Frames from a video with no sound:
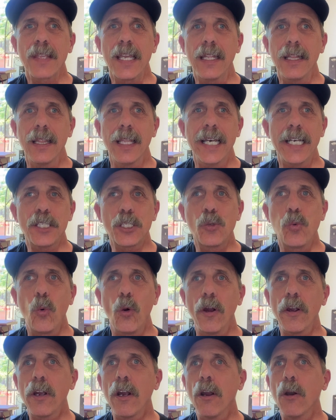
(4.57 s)
Let's
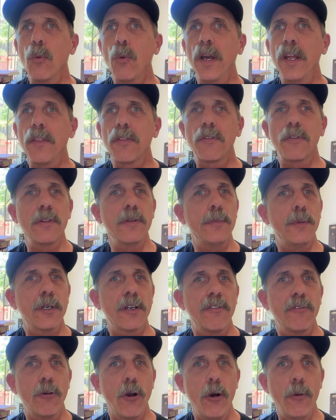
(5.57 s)
work our way through the book
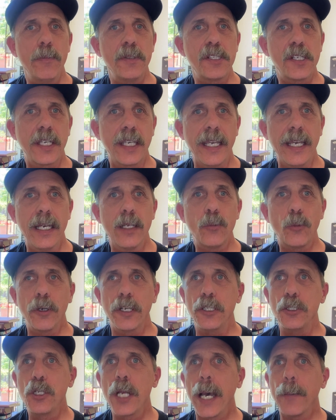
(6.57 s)
of Romans again. We're
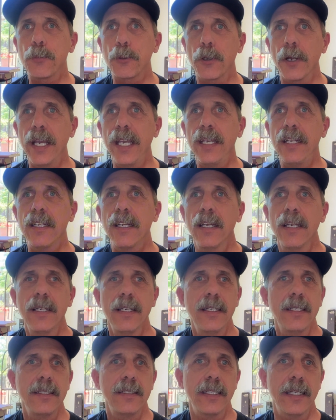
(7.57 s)
in chapter 8,
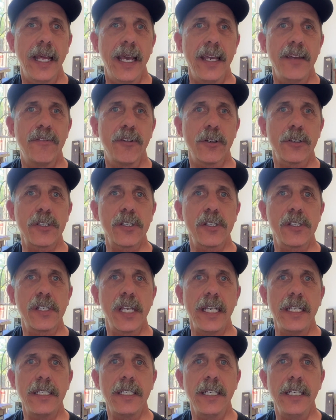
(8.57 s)
today verses
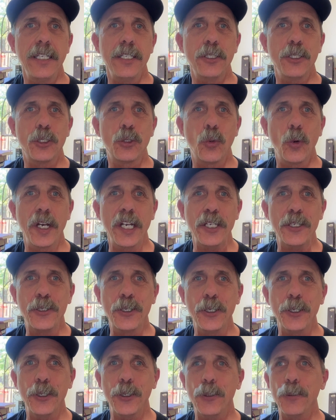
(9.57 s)
18 to
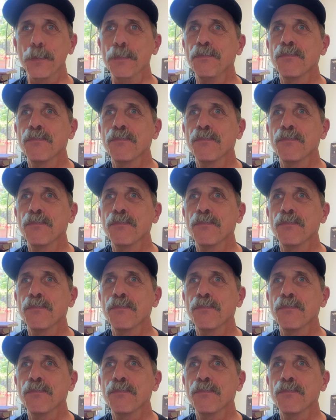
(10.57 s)
22.